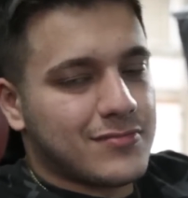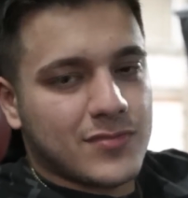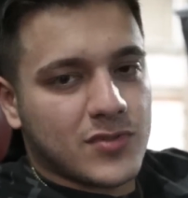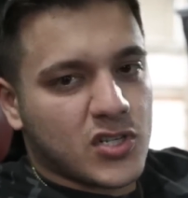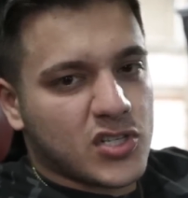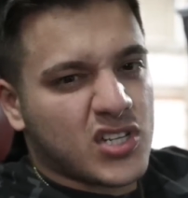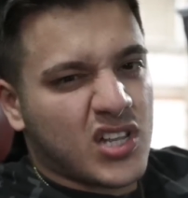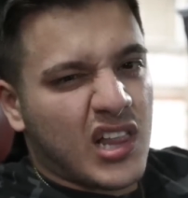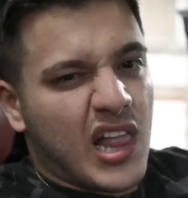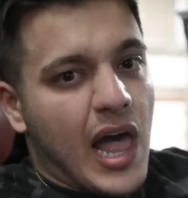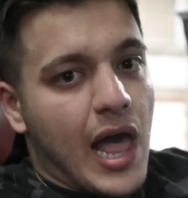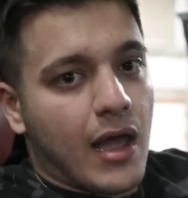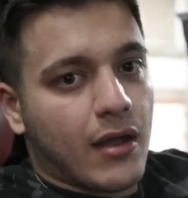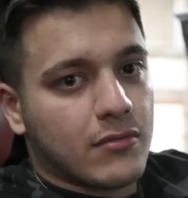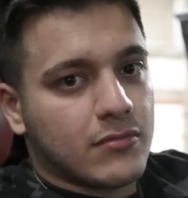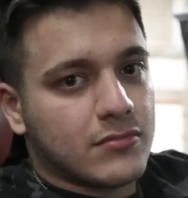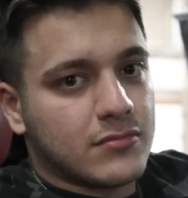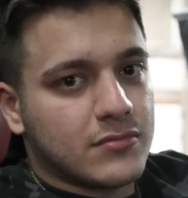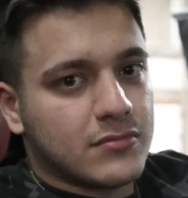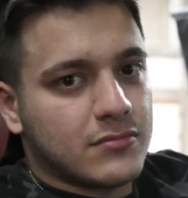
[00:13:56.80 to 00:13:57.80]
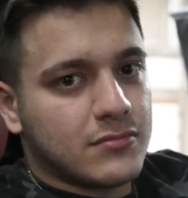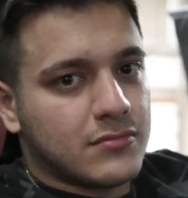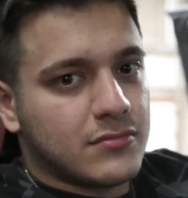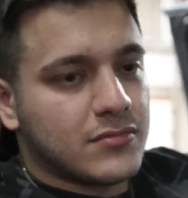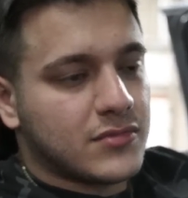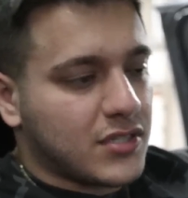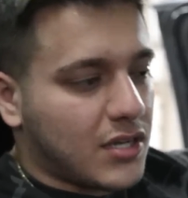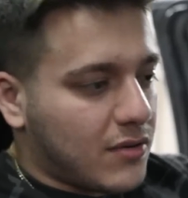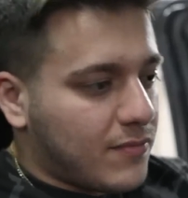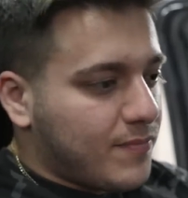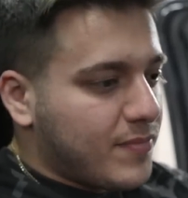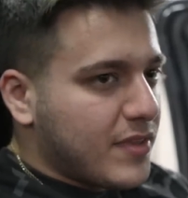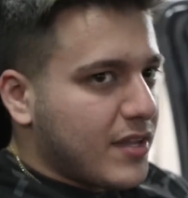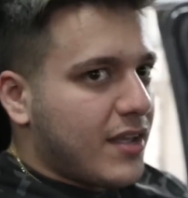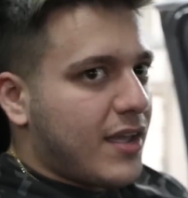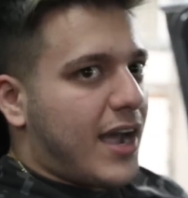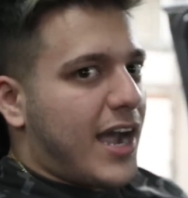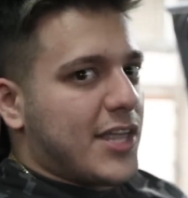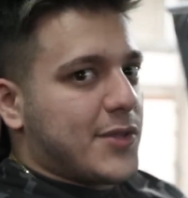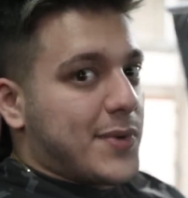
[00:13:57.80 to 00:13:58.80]
there's a lot. So
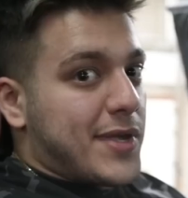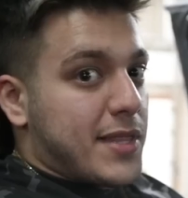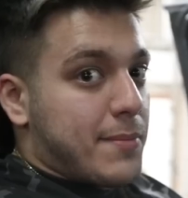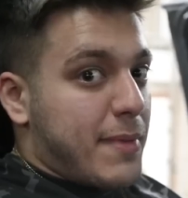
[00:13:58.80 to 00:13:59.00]
either way,